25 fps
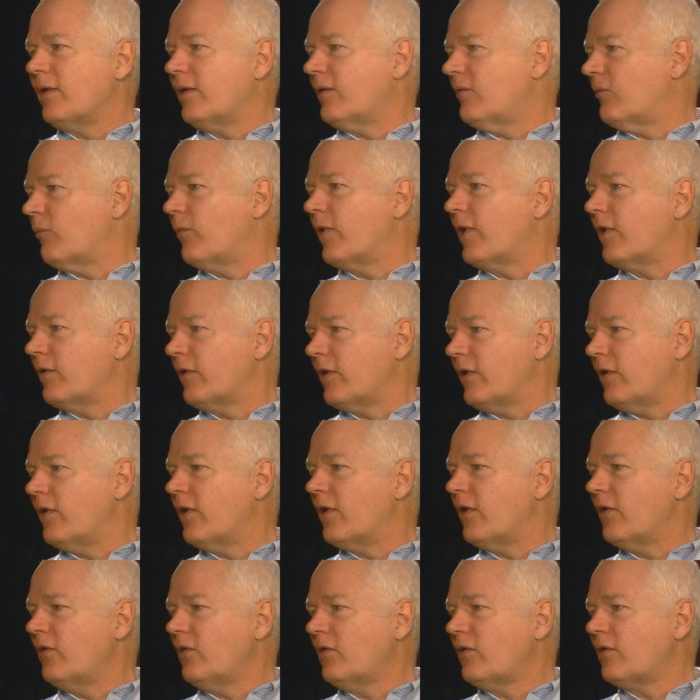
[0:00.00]
it rarely
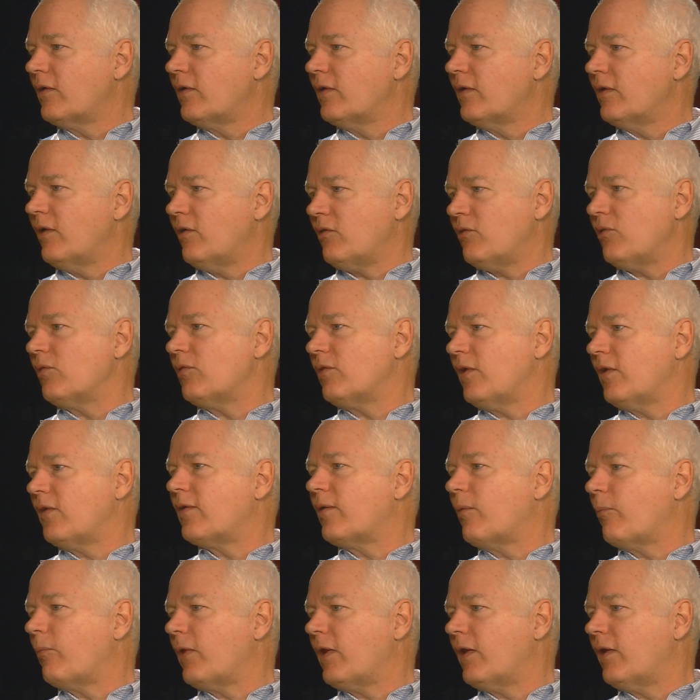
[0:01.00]
does. It's usually
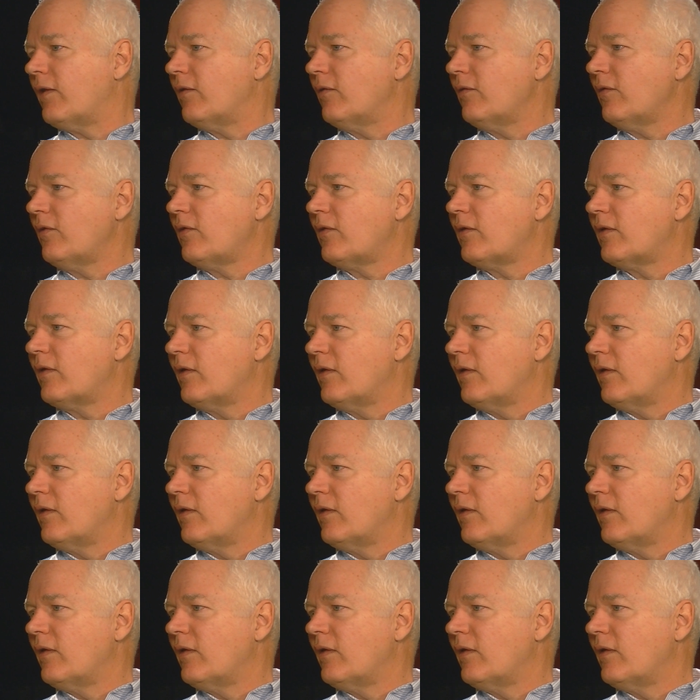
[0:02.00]
something else.